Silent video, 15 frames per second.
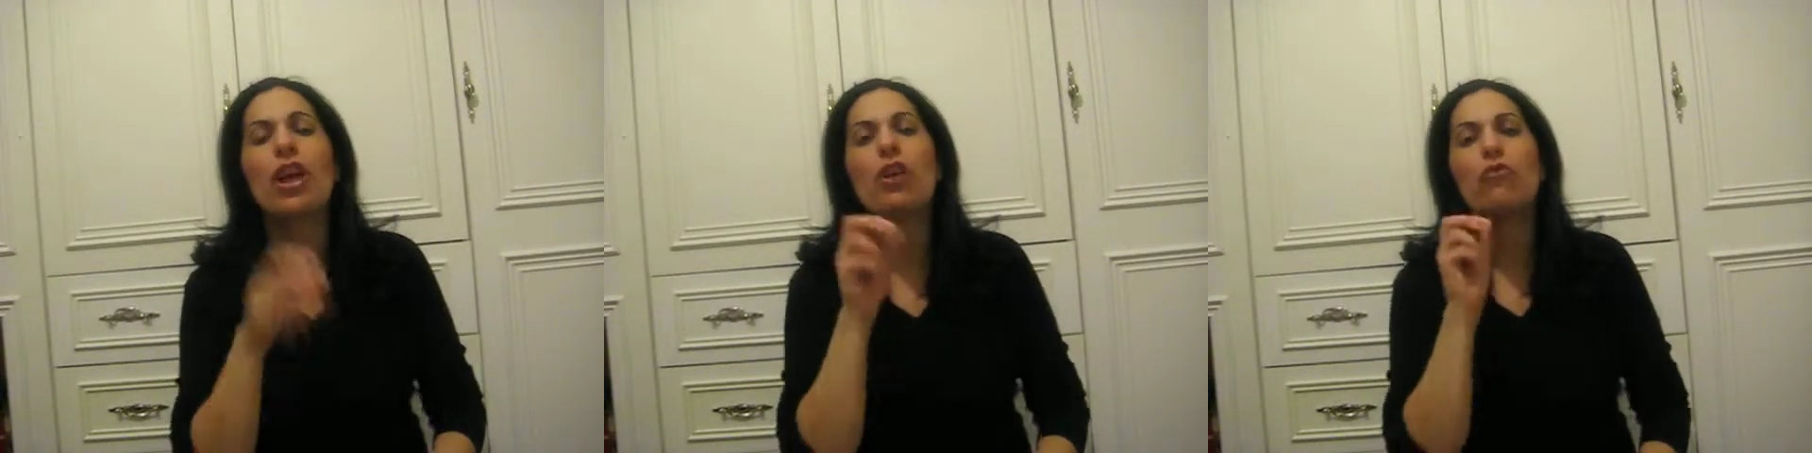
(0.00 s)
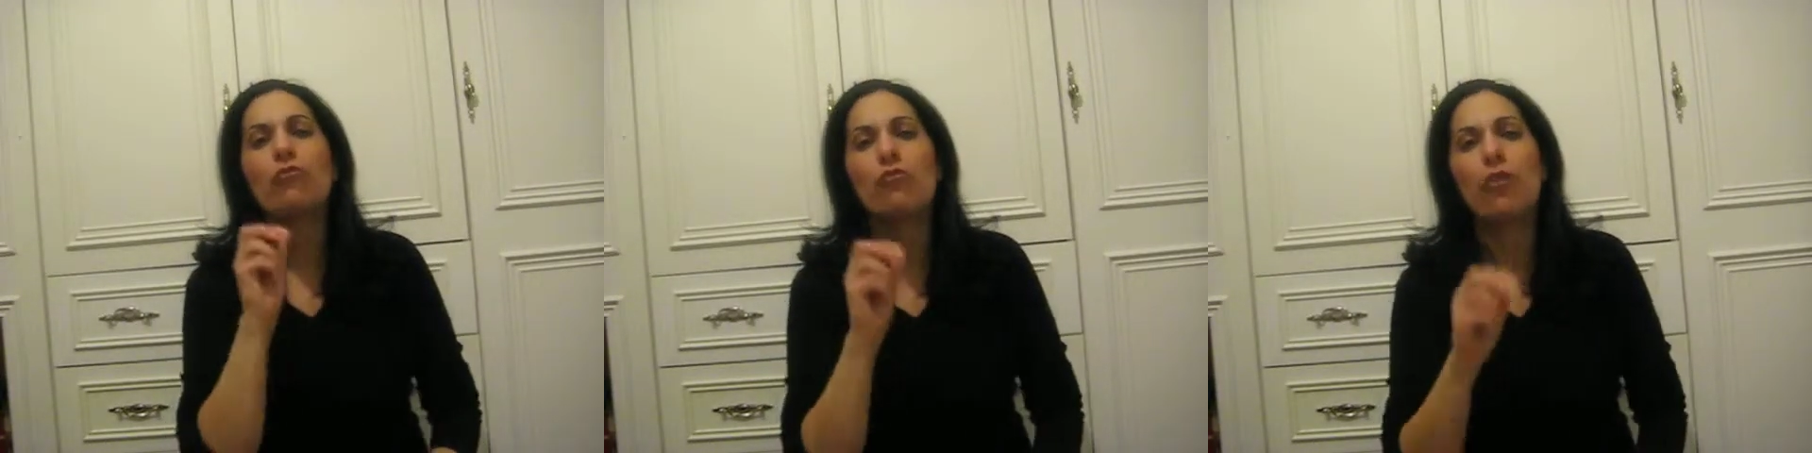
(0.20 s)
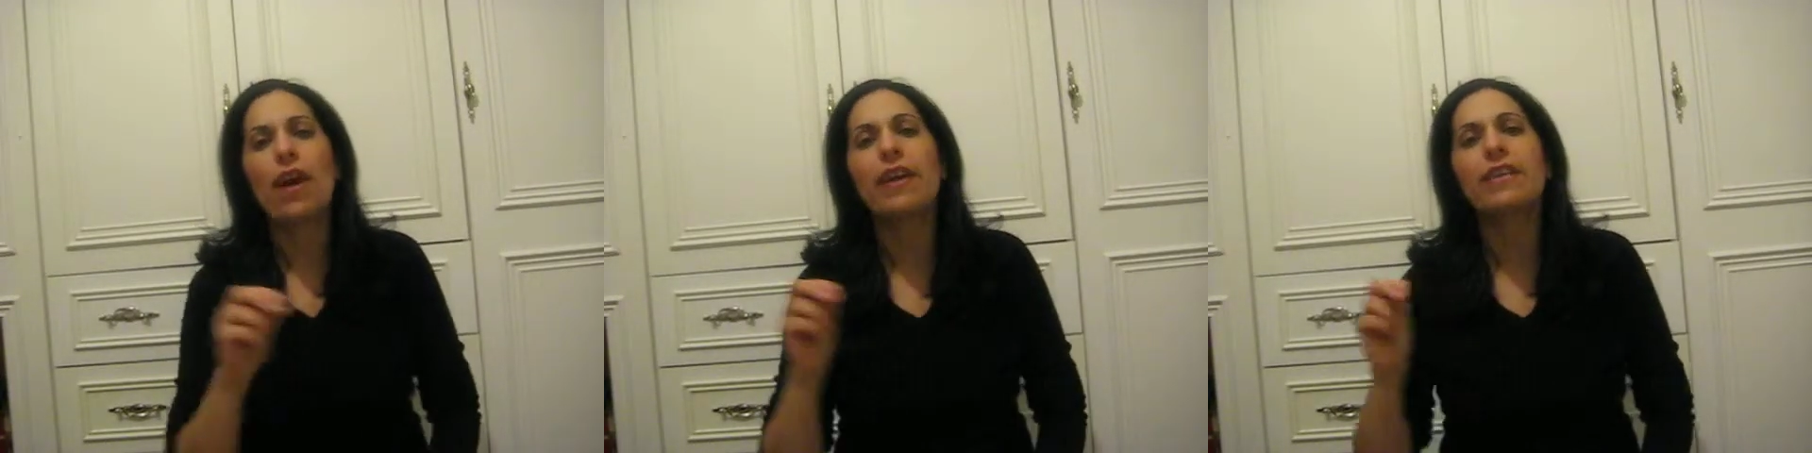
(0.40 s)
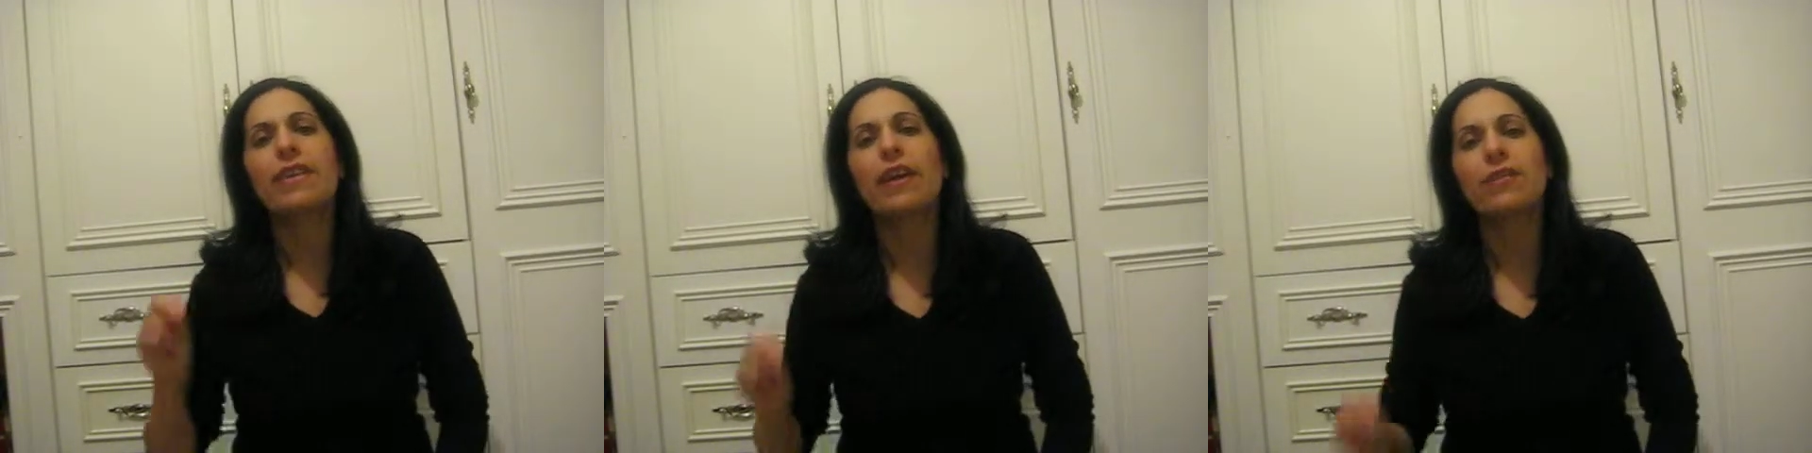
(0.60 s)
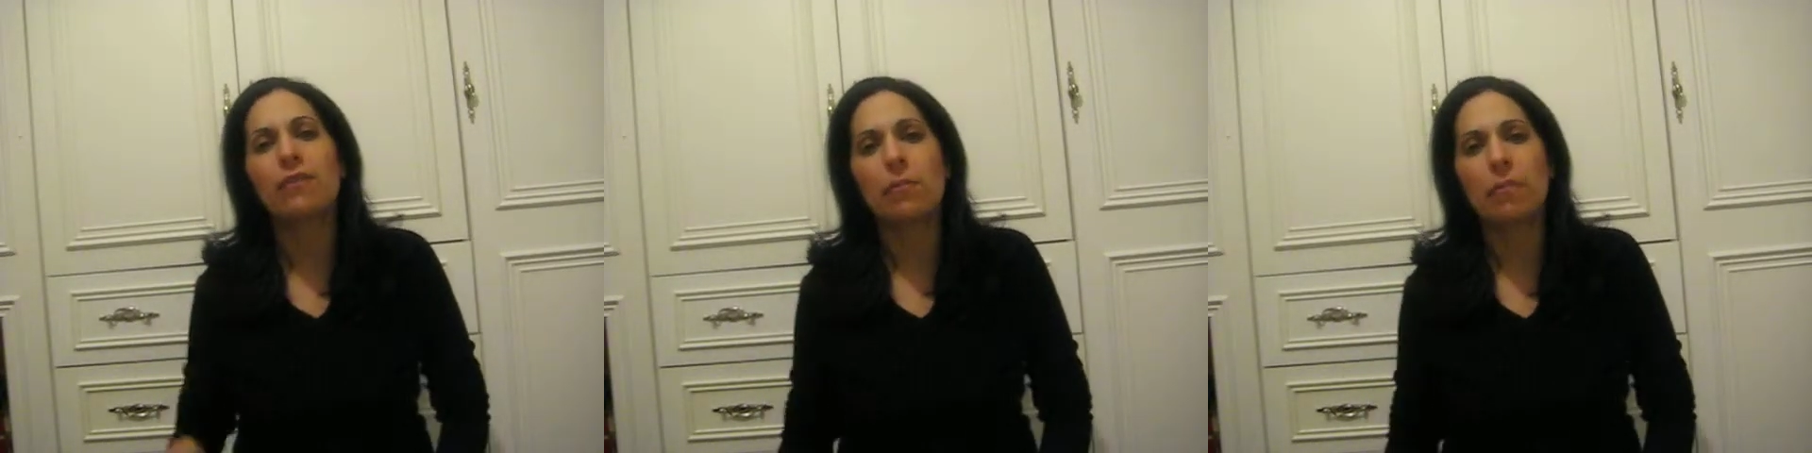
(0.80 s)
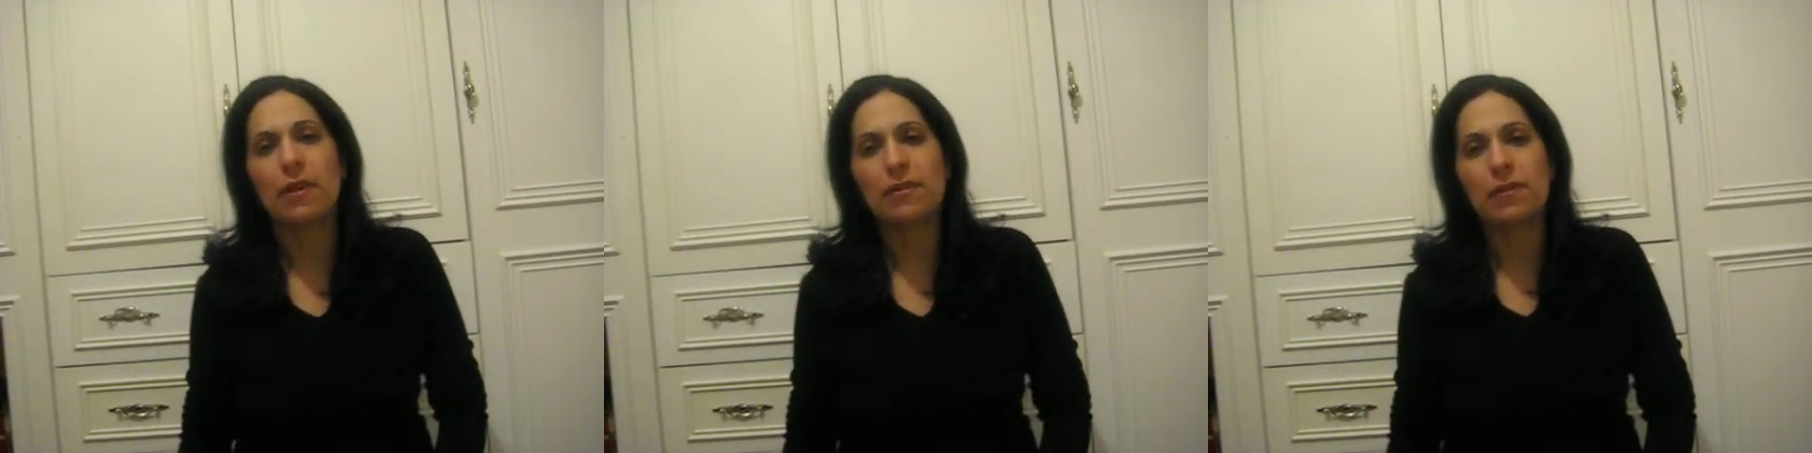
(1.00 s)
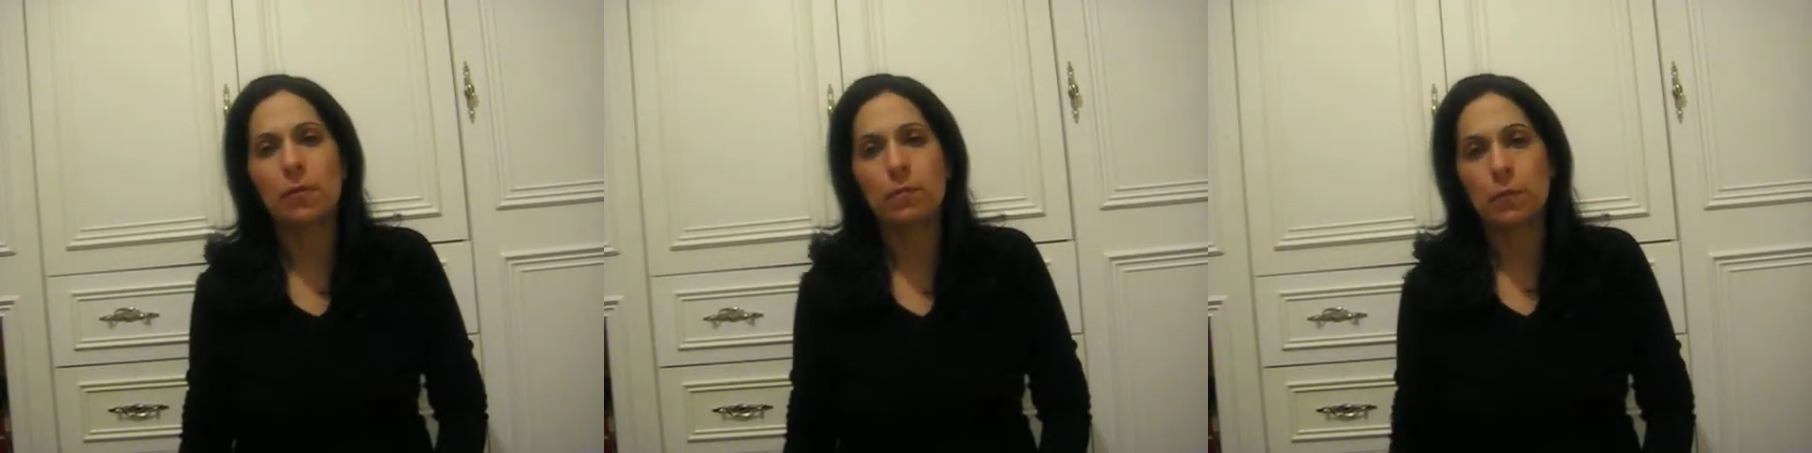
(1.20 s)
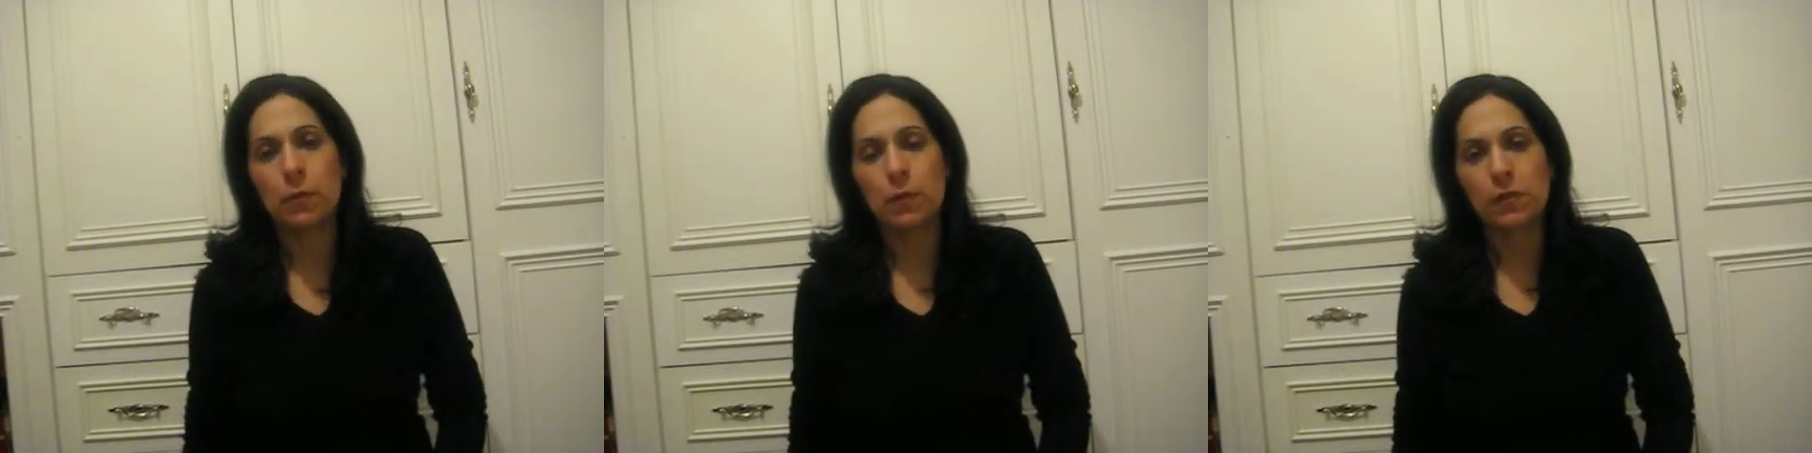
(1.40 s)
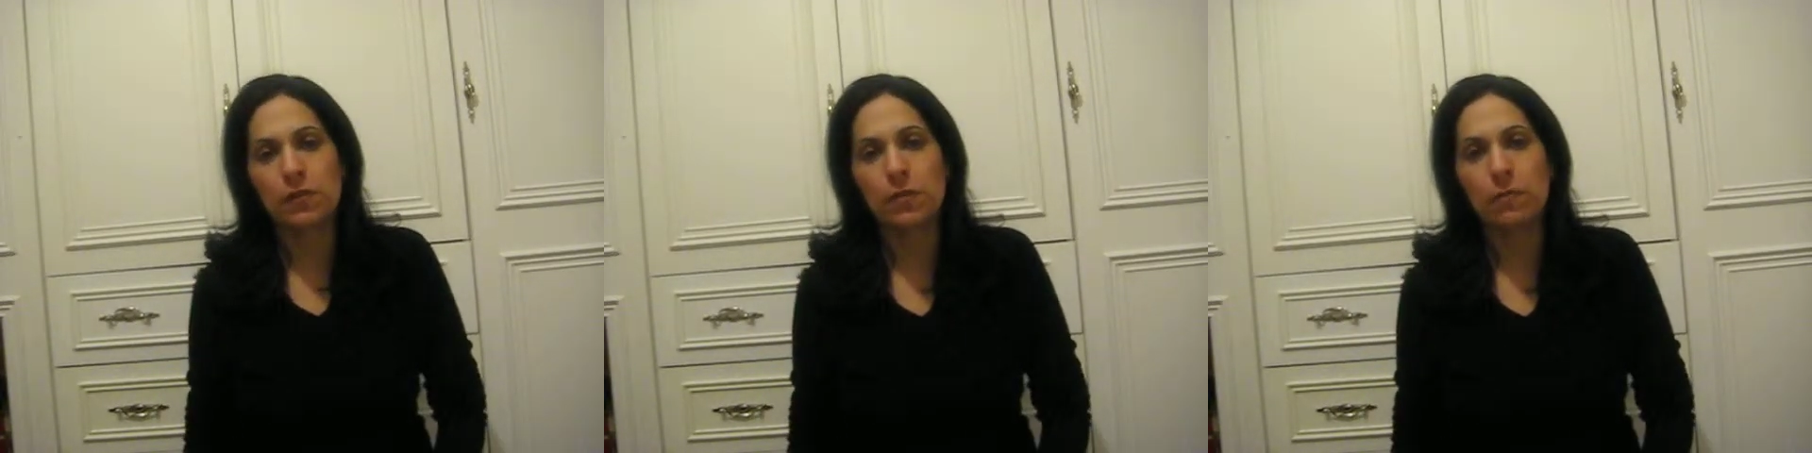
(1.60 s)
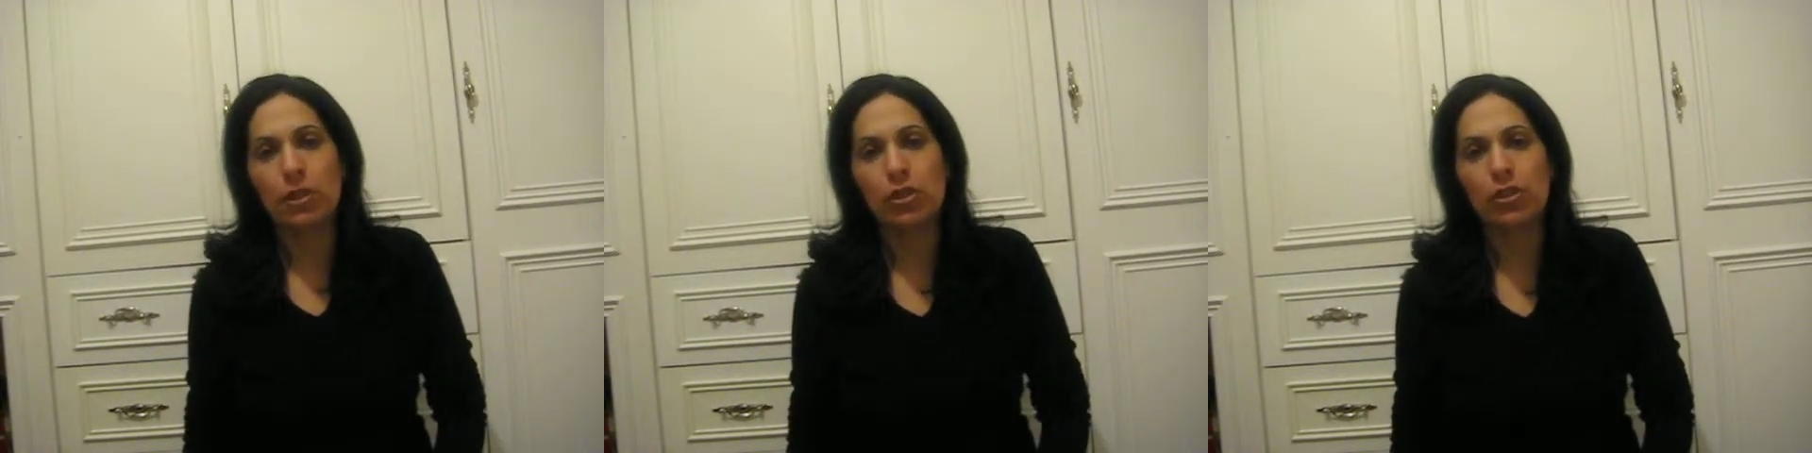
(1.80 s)
and write down the best
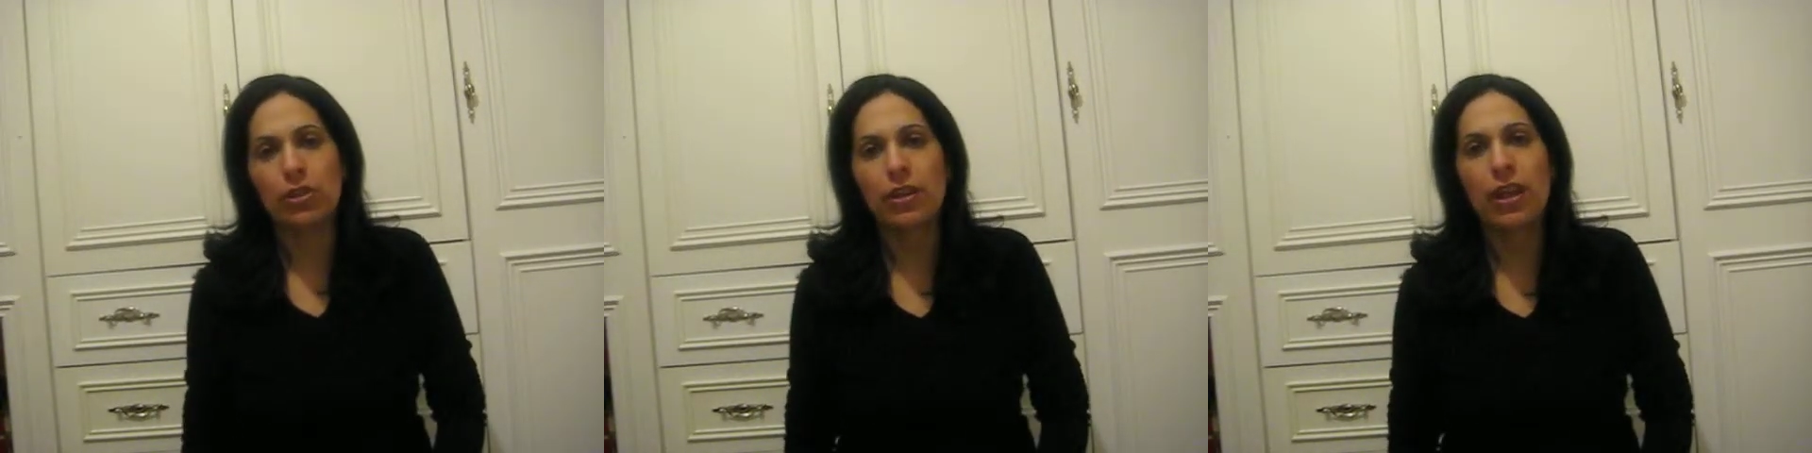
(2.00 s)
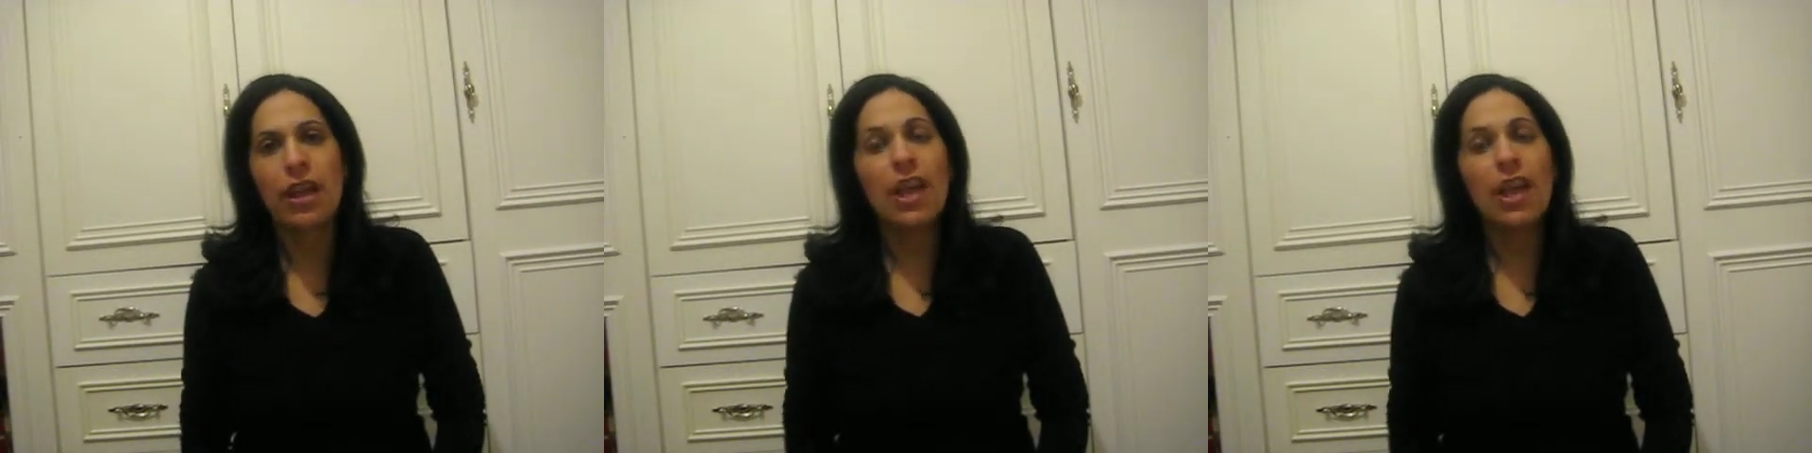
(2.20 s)
approximation.